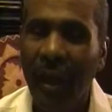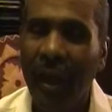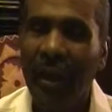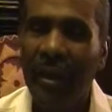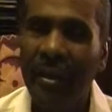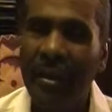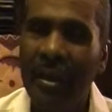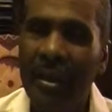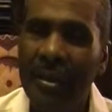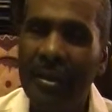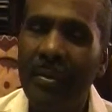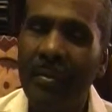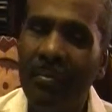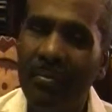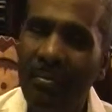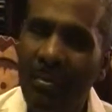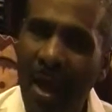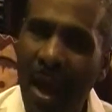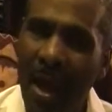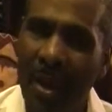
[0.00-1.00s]
in this
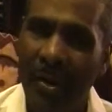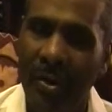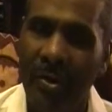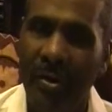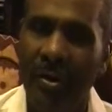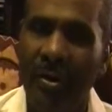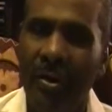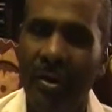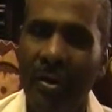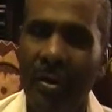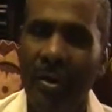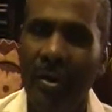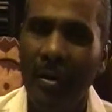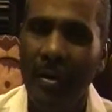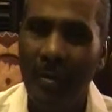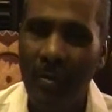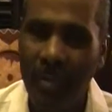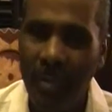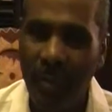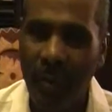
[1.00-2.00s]
manner,
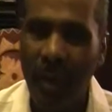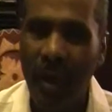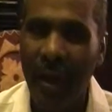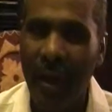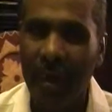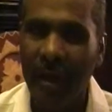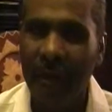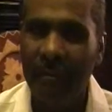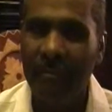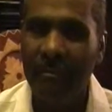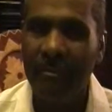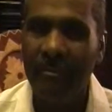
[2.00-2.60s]
pray